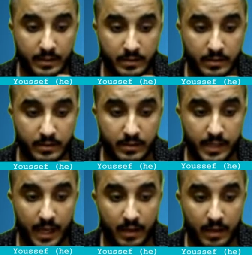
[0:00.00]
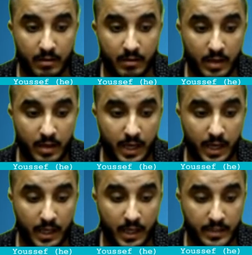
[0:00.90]
And yeah,
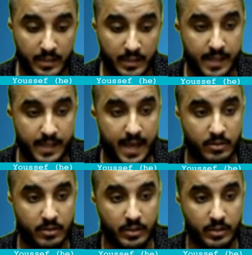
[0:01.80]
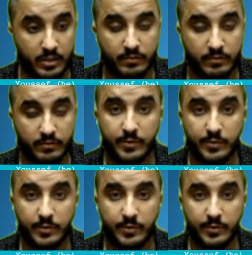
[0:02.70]
this is actually a free
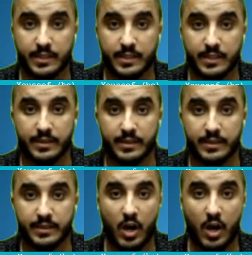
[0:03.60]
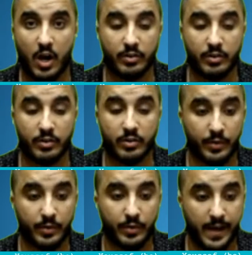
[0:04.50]
website that they offer with
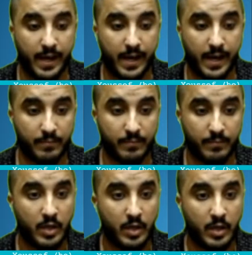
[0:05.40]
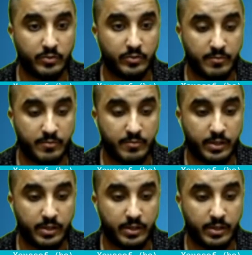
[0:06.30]
Bootstrap Studio